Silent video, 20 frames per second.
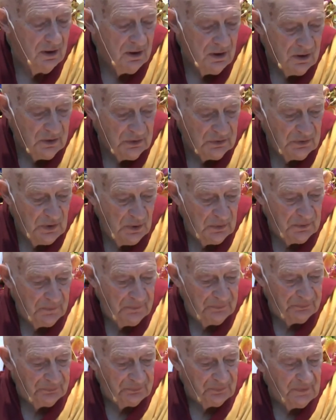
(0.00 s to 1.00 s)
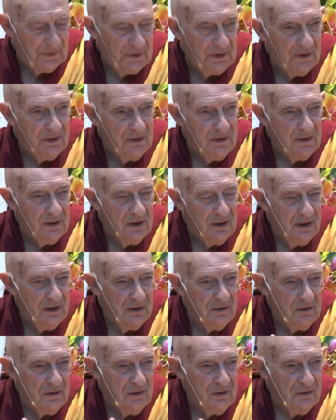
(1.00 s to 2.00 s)
So,
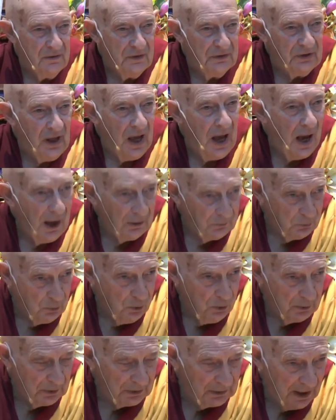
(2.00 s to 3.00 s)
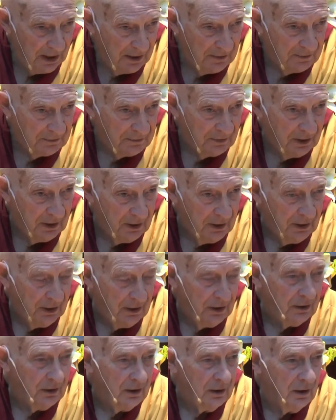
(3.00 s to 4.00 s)
this heartwarming love
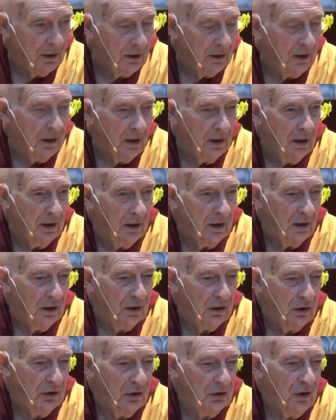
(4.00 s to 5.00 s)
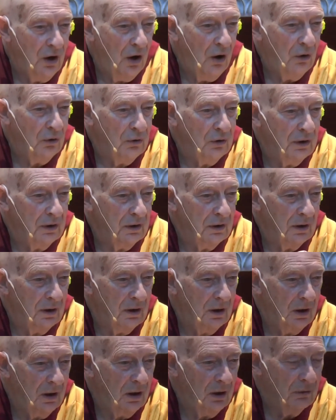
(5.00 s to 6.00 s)
can only
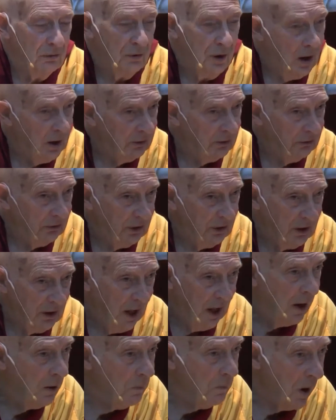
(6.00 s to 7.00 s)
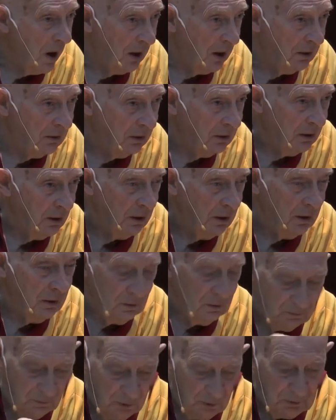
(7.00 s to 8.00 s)
arise in our mind
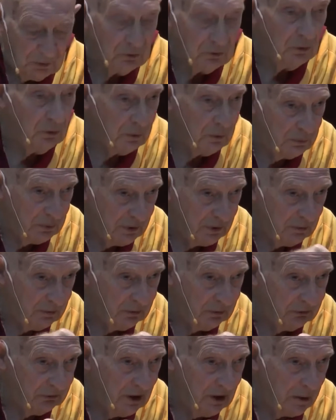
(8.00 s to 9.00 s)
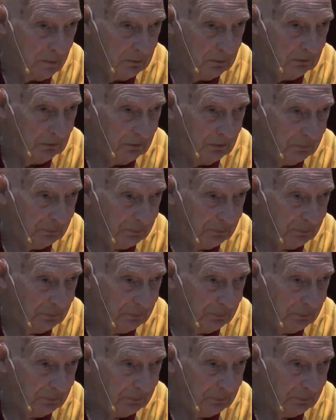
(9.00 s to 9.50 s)
when we do the previous steps.